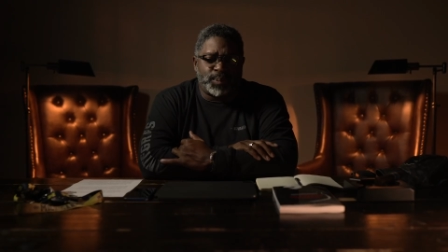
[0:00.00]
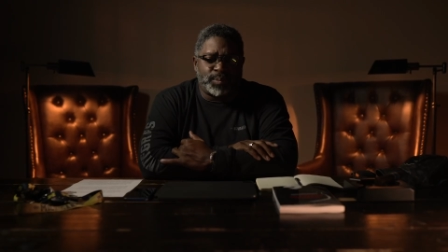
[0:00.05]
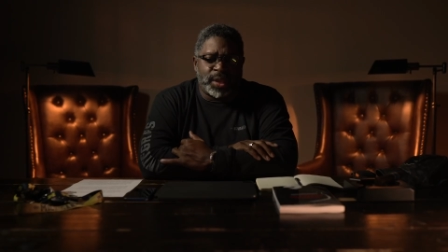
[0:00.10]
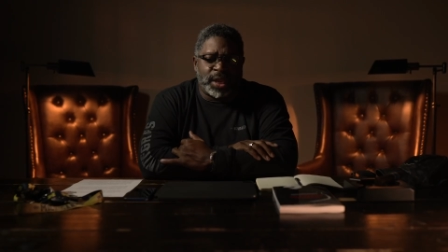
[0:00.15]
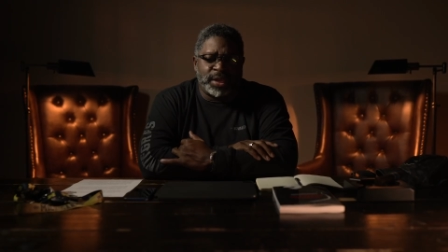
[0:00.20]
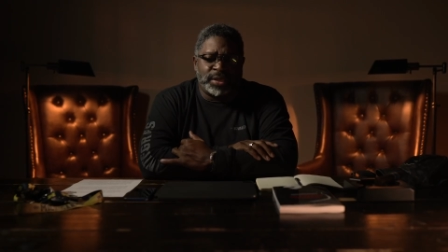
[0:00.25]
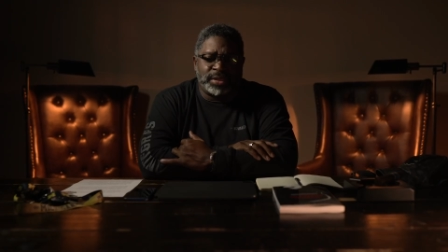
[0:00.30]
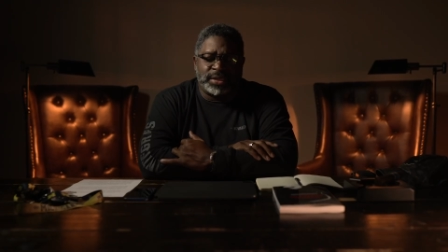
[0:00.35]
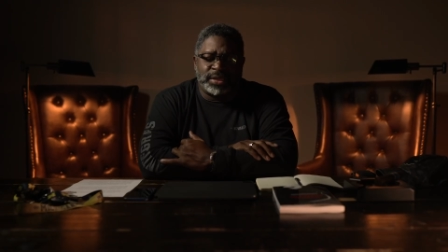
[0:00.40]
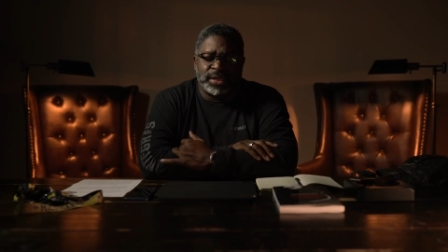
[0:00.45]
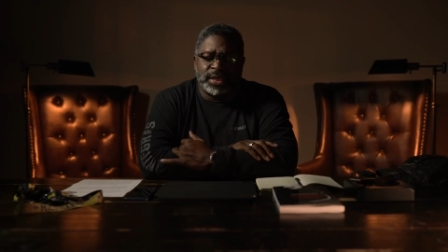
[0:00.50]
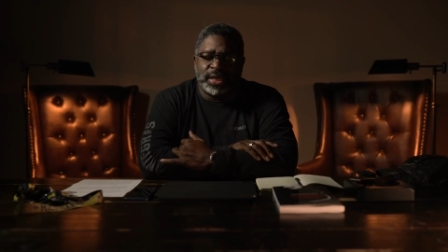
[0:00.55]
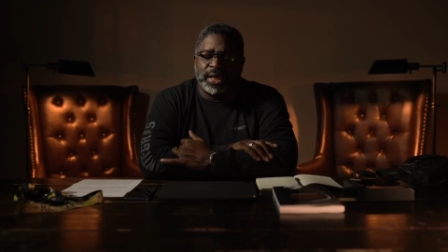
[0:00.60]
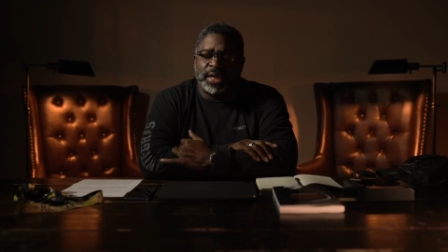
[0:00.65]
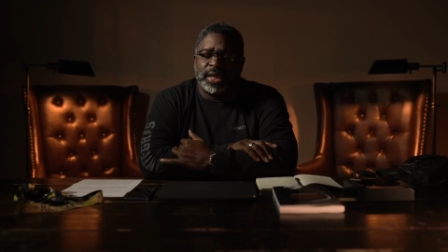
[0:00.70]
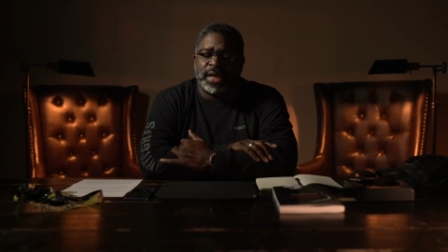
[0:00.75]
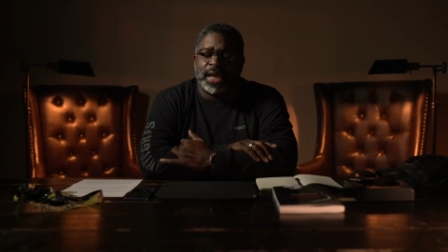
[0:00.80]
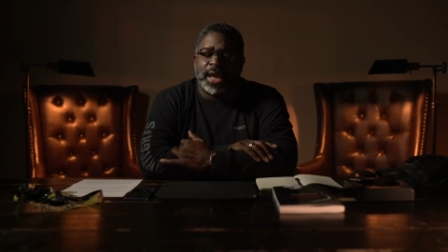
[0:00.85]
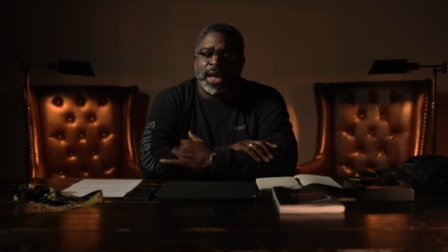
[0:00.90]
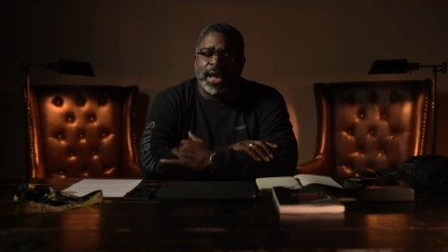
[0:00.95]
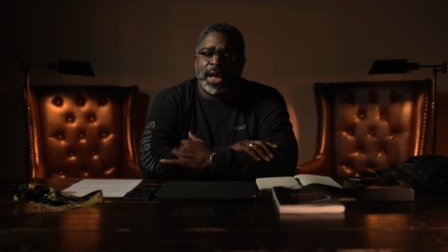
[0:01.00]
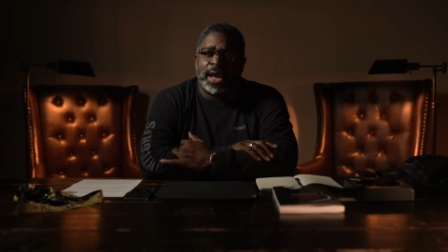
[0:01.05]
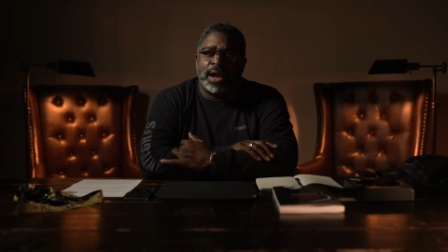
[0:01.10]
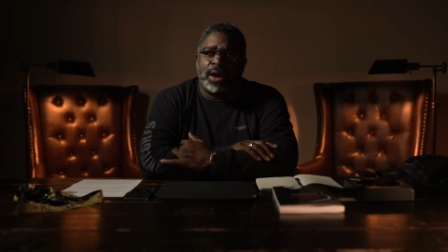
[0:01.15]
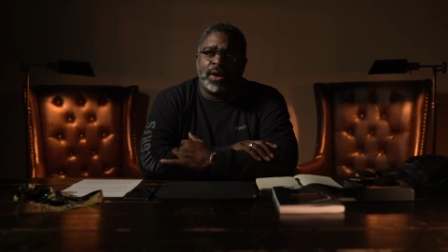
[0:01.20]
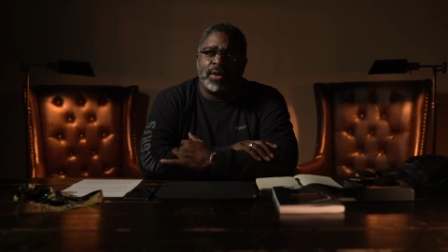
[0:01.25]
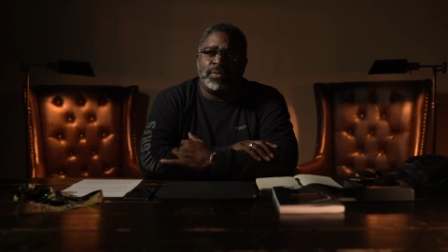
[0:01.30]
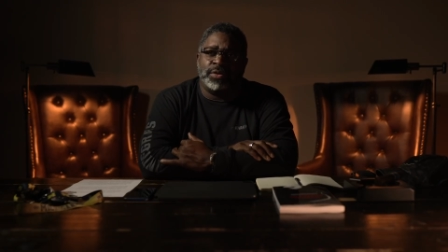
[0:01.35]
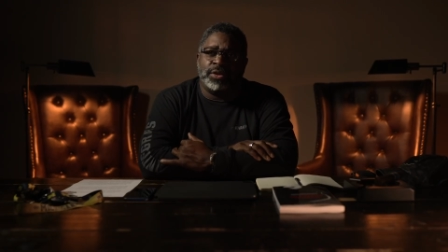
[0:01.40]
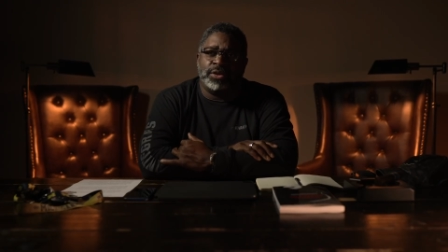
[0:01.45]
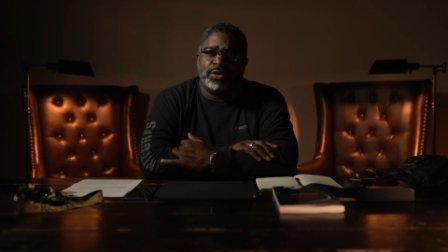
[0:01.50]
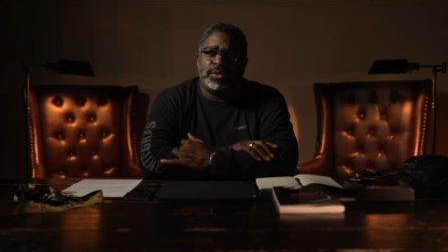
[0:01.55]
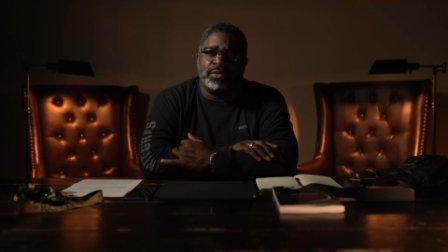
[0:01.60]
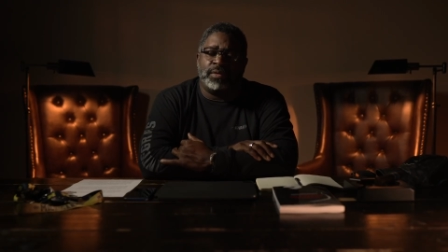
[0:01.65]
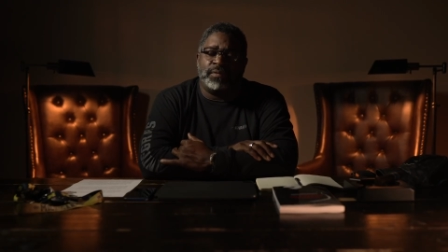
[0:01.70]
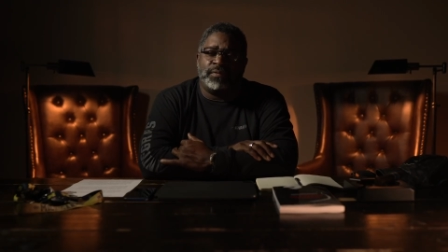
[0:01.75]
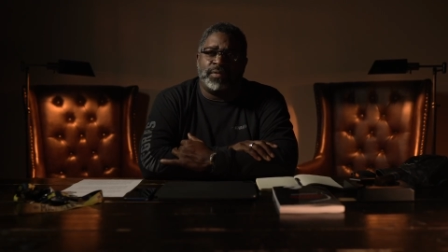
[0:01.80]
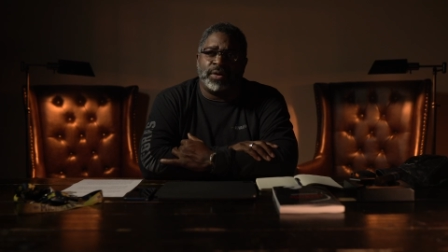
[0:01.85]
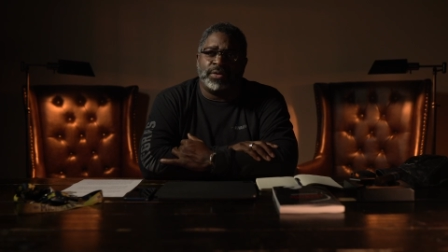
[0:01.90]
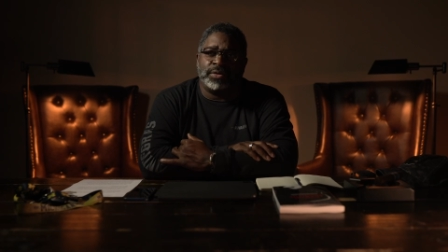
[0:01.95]
and seeing how the
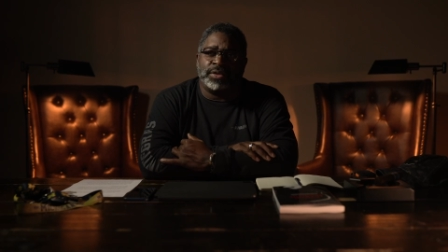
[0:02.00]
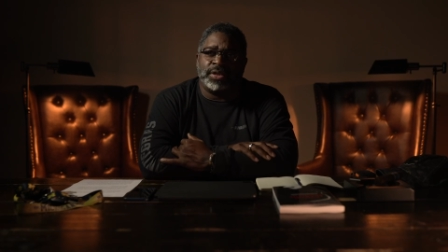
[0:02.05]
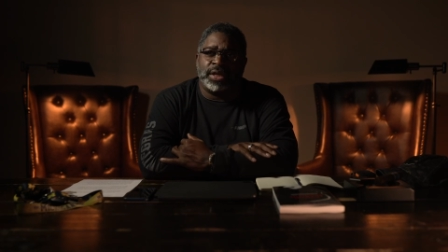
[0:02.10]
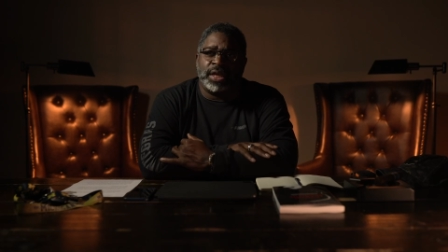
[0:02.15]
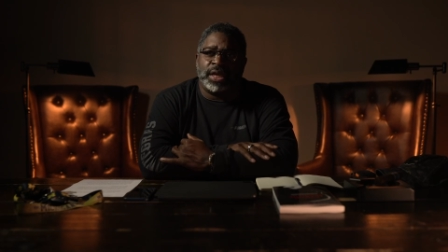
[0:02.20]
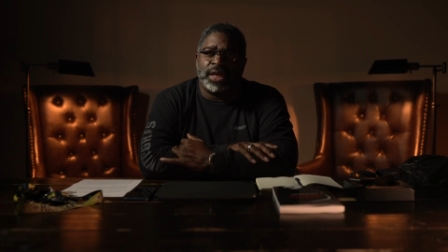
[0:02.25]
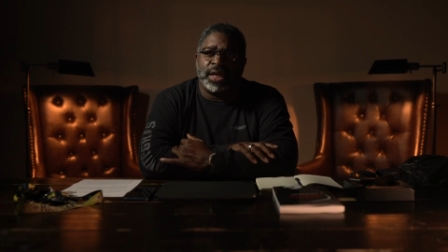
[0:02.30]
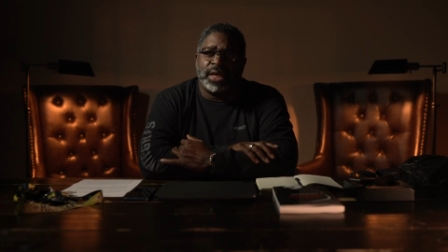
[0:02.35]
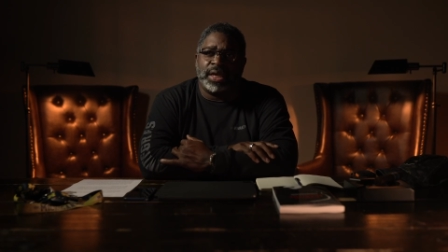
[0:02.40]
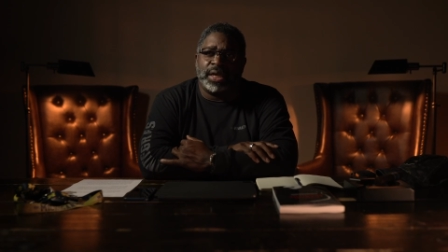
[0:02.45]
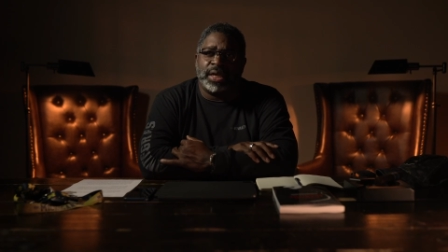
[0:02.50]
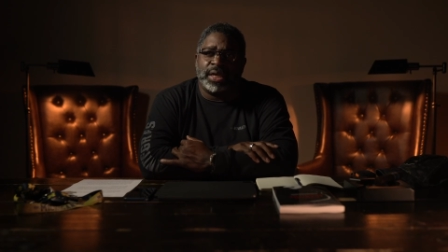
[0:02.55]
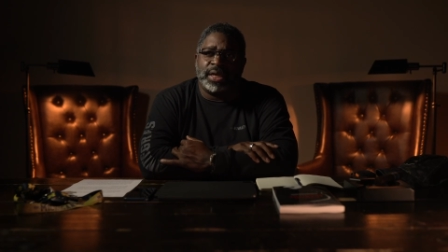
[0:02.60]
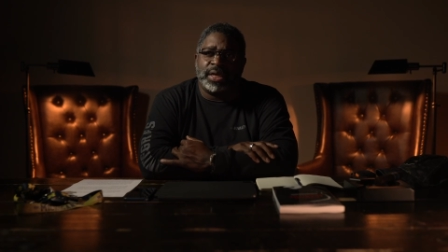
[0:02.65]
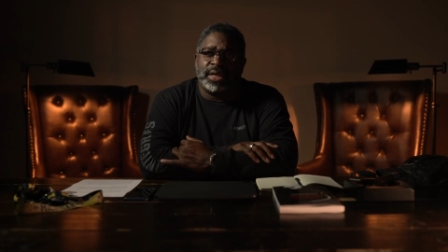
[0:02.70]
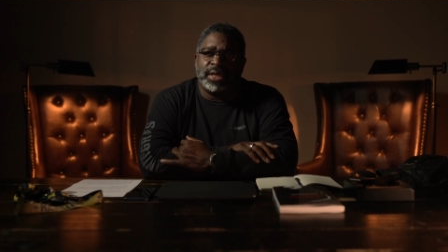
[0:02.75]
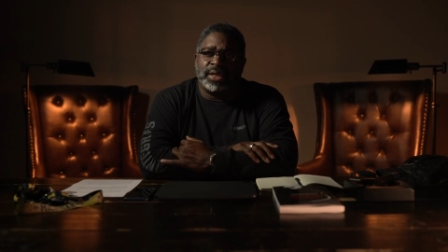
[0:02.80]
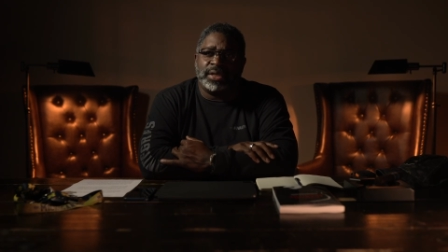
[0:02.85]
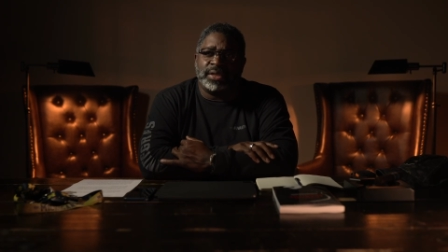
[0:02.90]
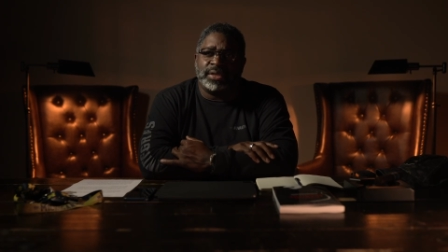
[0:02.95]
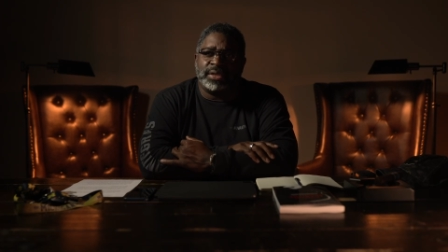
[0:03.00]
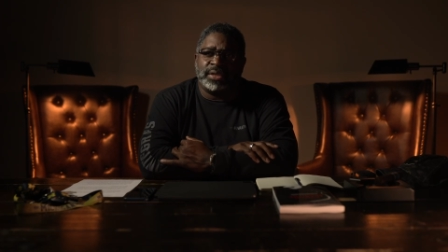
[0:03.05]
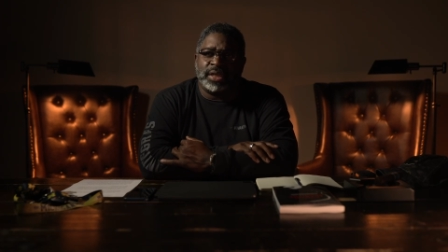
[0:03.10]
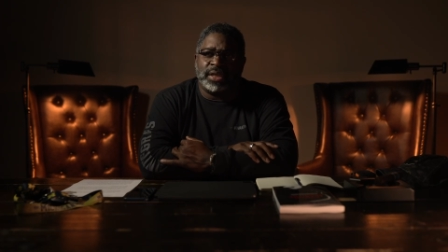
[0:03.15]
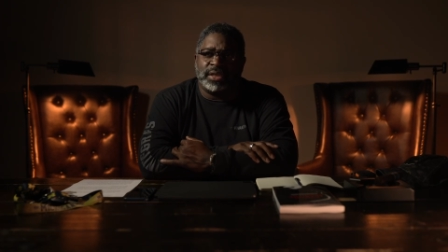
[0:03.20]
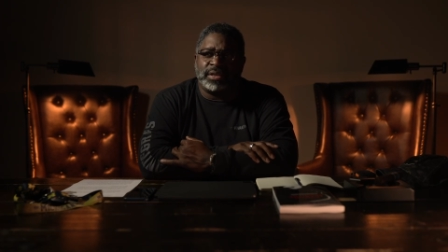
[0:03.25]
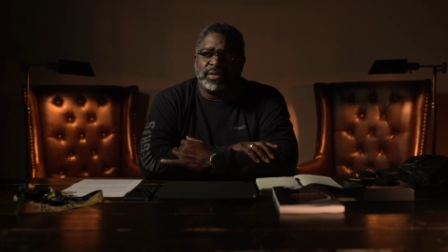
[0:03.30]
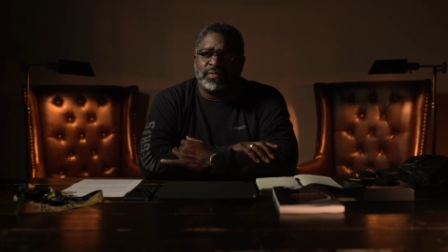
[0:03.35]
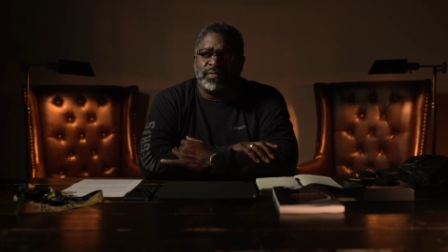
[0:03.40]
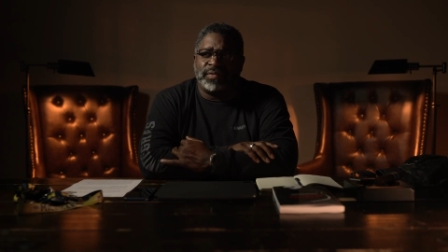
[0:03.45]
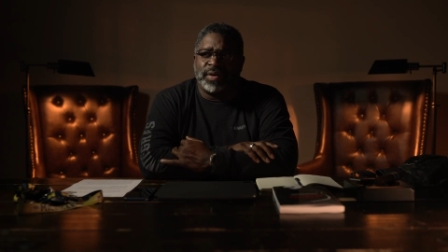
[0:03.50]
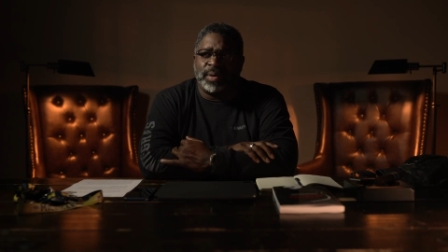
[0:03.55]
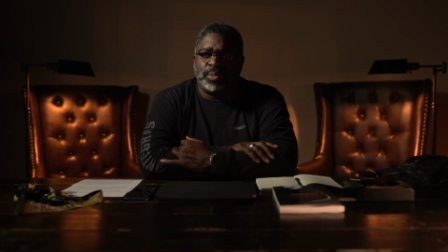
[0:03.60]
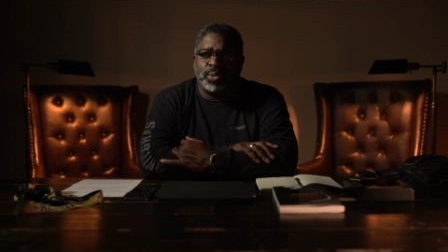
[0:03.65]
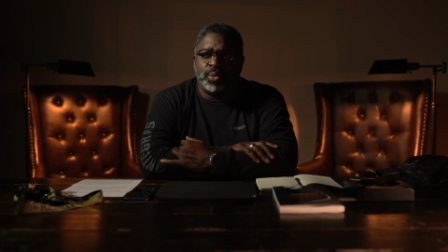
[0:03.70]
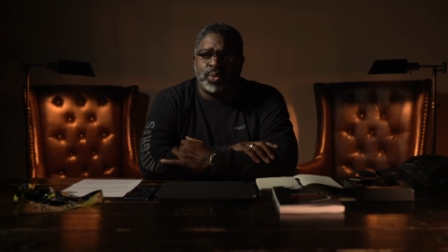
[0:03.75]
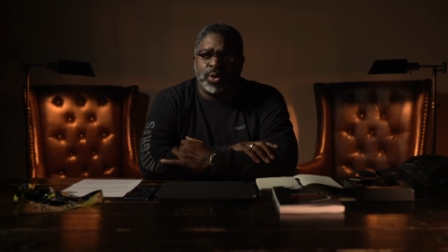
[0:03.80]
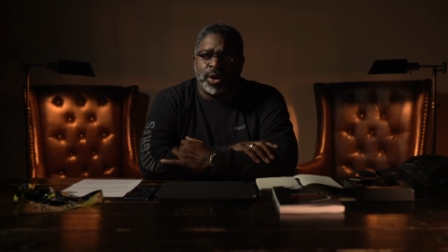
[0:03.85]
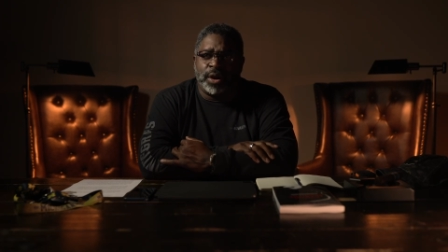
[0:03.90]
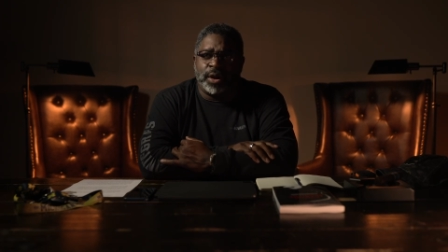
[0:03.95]
university since
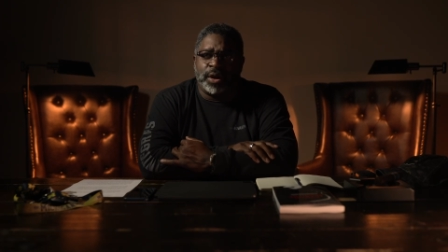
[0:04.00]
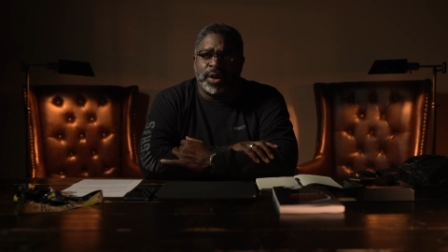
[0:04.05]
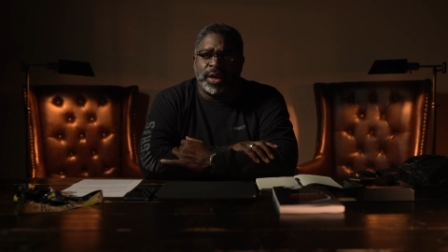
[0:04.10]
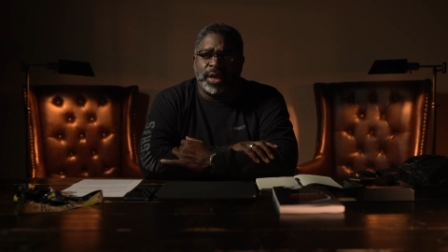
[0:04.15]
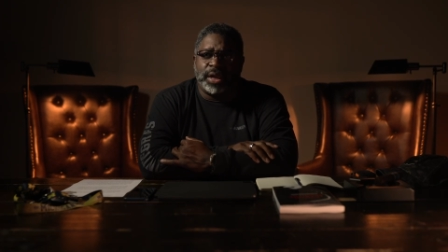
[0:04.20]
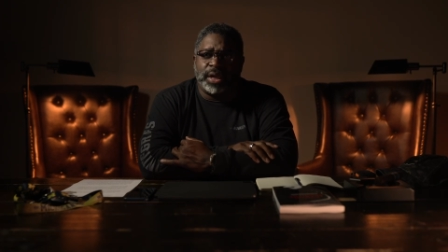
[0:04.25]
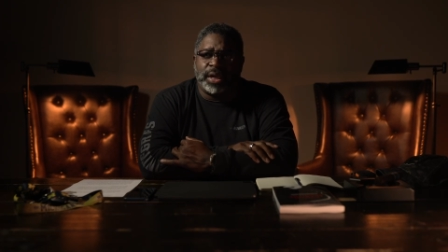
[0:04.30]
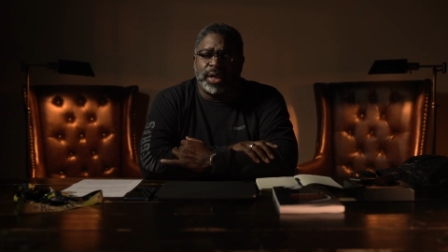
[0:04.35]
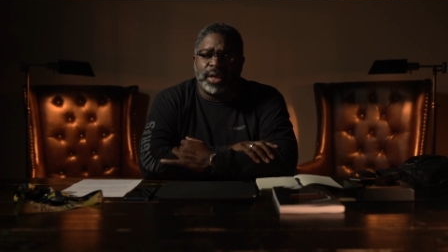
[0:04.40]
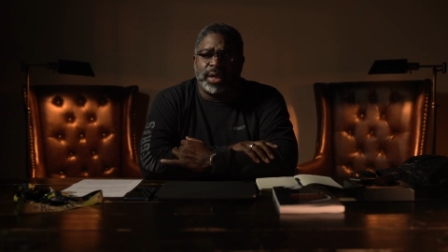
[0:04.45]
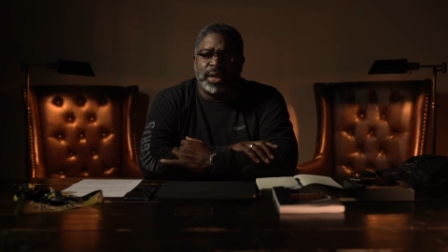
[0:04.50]
February